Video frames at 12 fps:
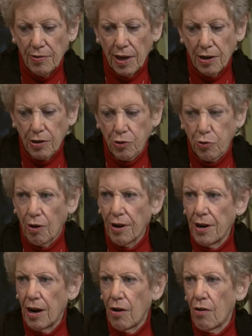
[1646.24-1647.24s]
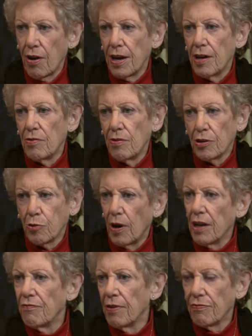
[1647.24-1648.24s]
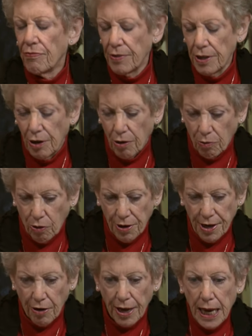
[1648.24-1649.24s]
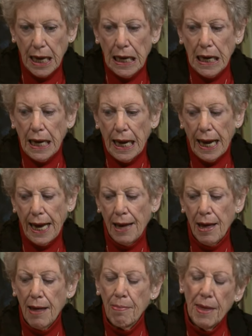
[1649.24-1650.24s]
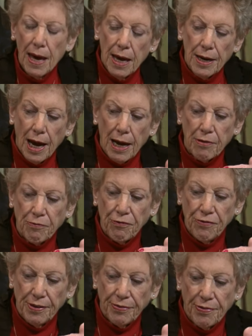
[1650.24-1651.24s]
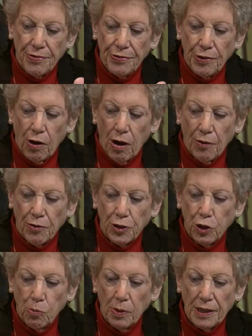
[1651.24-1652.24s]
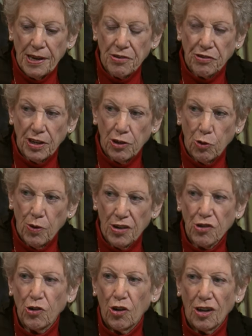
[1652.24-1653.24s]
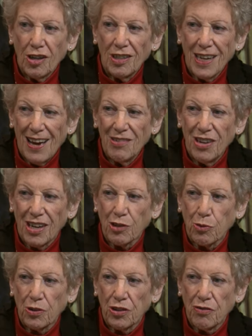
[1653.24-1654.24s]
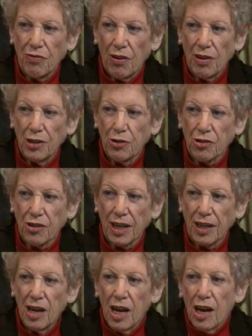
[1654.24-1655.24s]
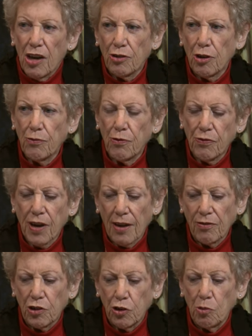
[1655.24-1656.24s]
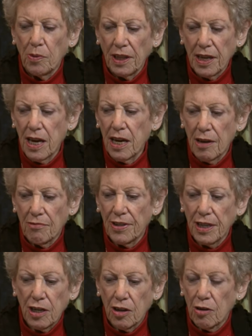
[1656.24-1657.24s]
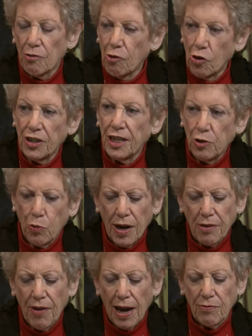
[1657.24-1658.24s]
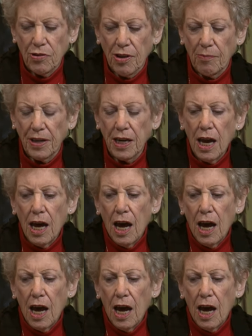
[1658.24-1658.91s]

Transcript: and then an extraordinary, and the twenty fifth, you know, ordinary, mm-hmm. and, and, then I fit the uh, the jubilees into an historical context, which is very interesting. Mm-hmm. So if mm-hmm. you've got the jubilee of the year fourteen twenty five or something,